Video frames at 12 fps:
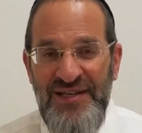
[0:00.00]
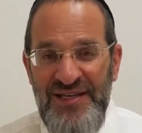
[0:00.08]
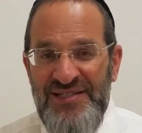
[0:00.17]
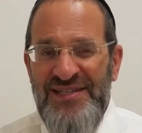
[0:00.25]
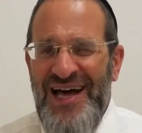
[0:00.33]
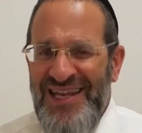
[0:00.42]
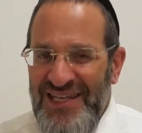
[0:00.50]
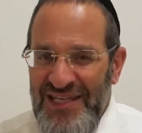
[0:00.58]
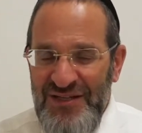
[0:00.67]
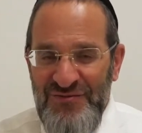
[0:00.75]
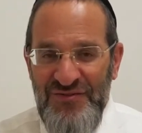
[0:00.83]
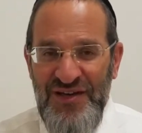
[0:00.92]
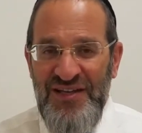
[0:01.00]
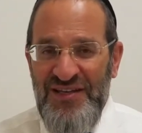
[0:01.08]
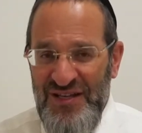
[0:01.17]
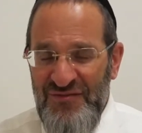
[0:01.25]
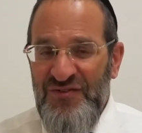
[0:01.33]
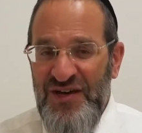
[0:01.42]
is not Nineveh.
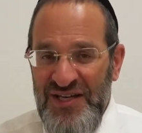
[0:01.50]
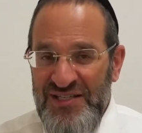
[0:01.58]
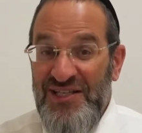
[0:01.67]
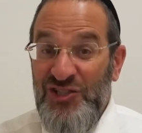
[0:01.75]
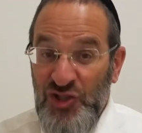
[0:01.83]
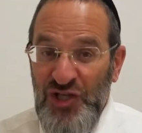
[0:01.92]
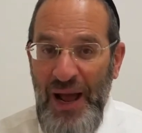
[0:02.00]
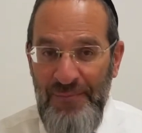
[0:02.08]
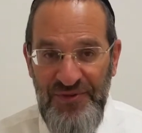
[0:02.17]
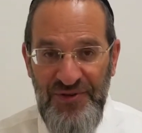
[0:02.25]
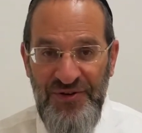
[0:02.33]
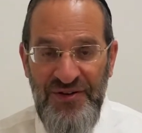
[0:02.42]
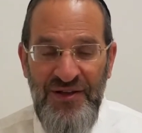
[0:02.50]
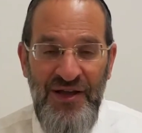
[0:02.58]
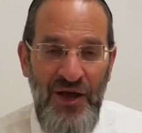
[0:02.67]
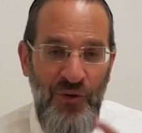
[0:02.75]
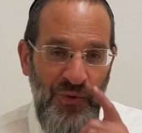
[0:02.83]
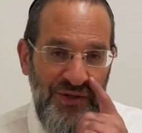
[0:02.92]
Nineveh is a chapter.
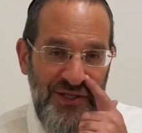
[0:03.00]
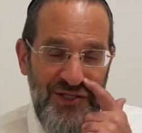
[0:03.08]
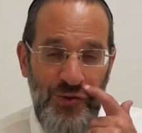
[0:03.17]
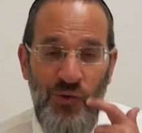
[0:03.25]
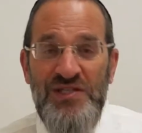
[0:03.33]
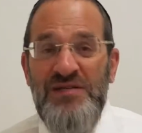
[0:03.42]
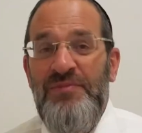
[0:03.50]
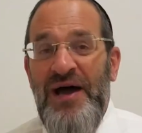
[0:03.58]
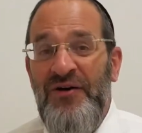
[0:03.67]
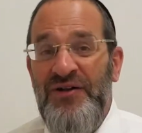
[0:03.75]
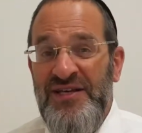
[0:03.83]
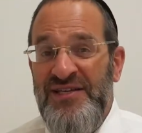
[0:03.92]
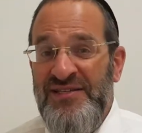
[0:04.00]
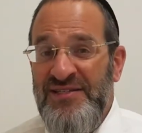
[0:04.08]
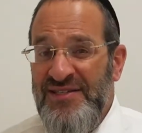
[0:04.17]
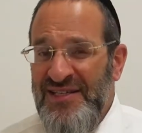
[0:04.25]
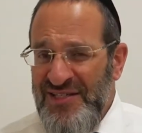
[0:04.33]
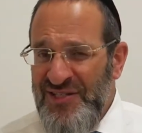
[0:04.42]
What the story is about
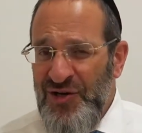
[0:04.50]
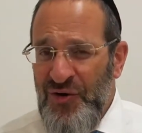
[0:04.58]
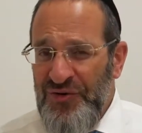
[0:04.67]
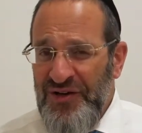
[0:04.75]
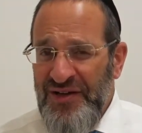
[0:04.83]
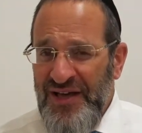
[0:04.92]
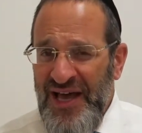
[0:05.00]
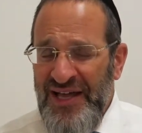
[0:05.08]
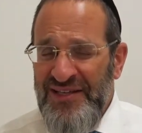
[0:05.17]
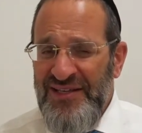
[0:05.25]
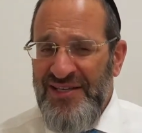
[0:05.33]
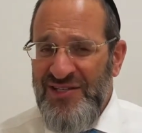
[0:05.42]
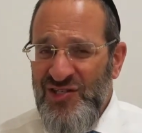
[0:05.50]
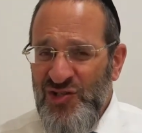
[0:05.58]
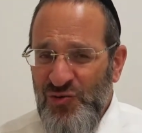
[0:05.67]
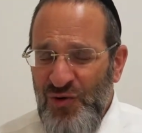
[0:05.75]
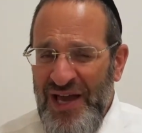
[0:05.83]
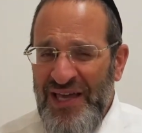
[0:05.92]
is Yonah and his
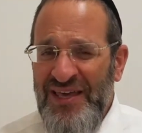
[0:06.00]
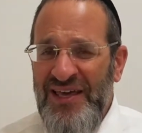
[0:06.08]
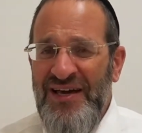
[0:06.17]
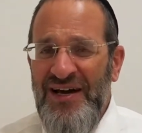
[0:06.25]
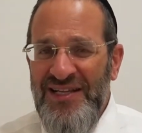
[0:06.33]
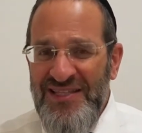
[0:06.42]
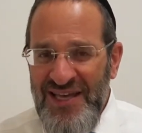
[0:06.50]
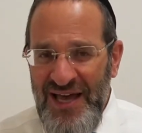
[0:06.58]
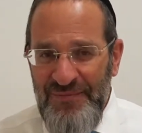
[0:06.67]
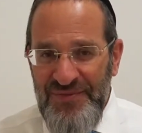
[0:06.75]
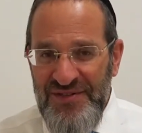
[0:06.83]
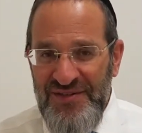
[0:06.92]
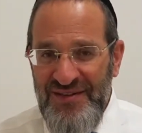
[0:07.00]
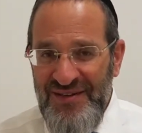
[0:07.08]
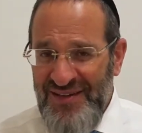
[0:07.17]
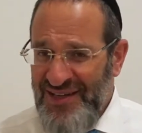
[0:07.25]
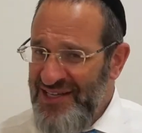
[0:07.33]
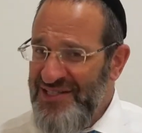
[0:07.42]
striking attempt.
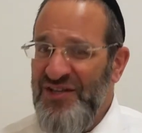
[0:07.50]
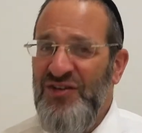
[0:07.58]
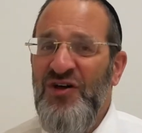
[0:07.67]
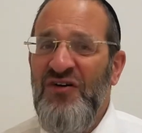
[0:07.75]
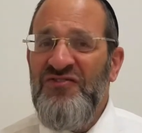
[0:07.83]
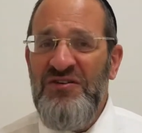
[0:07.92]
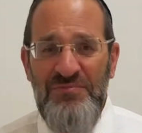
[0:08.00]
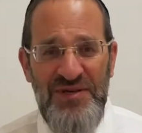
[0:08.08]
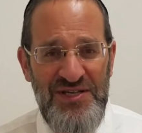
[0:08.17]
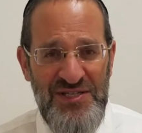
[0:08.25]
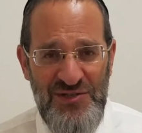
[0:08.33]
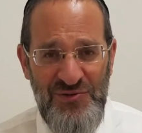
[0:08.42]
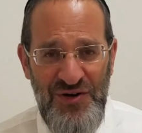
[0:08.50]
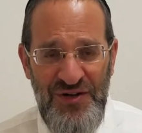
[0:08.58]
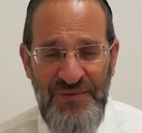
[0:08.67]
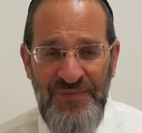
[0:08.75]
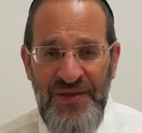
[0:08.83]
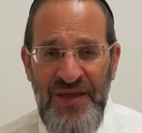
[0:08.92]
He's a Navi
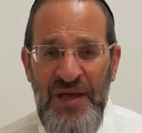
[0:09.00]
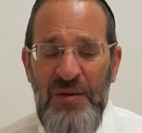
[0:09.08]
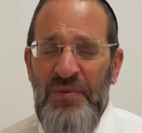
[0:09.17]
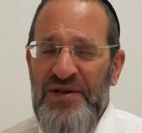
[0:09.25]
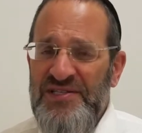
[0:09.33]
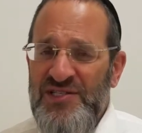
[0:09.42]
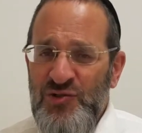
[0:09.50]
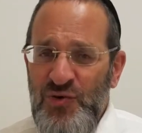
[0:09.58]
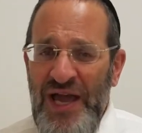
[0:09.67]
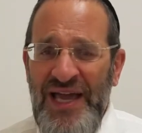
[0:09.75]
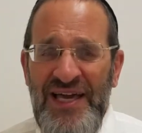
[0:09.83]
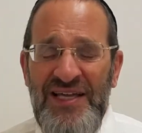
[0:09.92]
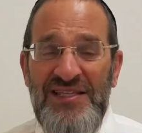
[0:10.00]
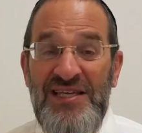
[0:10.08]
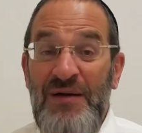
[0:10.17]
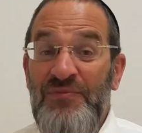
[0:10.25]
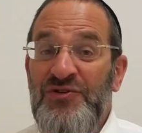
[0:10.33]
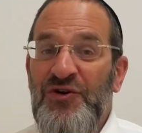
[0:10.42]
B'Yisrael, but his striking
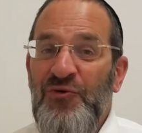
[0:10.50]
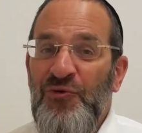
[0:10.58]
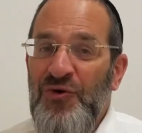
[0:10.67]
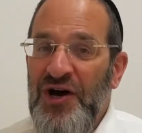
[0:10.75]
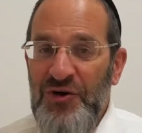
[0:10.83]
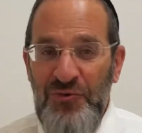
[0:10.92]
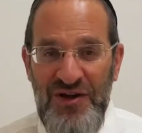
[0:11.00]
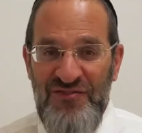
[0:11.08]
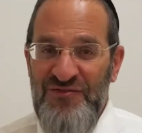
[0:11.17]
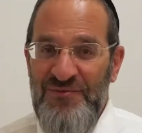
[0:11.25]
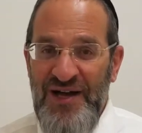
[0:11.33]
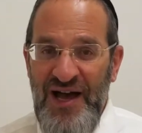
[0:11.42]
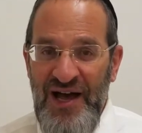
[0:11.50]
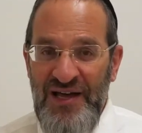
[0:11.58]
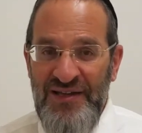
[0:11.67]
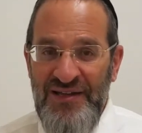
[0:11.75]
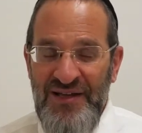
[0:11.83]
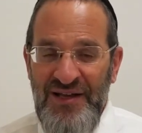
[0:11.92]
attempt to run away from
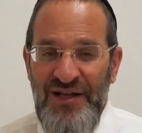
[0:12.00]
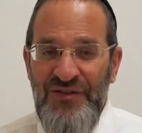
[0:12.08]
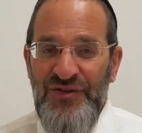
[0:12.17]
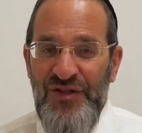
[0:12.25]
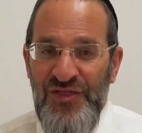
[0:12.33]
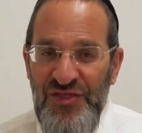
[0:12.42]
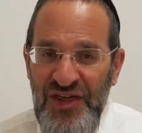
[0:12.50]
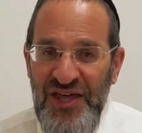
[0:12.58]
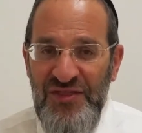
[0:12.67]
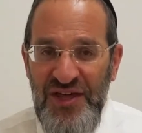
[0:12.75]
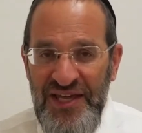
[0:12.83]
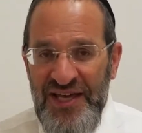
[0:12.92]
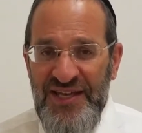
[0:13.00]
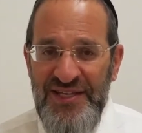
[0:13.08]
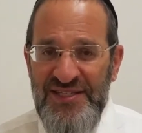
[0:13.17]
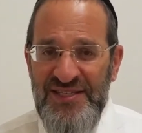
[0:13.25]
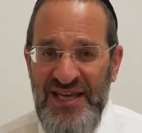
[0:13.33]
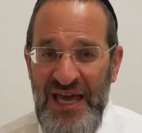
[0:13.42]
God, to think that he can
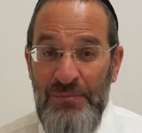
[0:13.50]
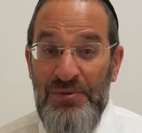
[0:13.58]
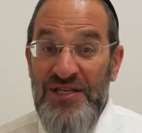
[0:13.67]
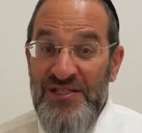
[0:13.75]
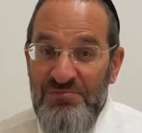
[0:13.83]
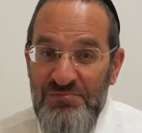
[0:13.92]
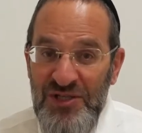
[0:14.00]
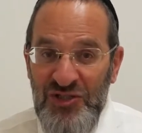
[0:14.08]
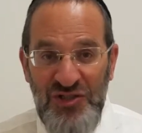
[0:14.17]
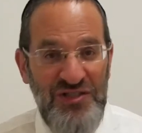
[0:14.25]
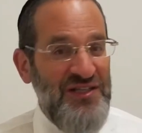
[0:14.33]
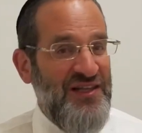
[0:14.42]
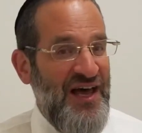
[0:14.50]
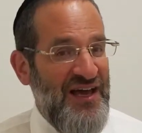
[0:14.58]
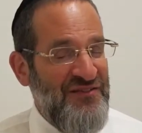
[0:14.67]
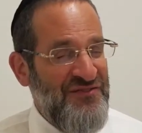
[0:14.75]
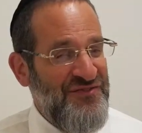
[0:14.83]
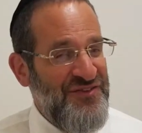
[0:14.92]
escape his mission in
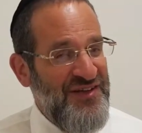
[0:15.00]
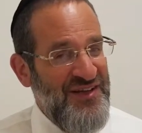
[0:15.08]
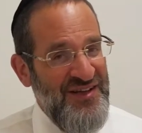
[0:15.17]
life,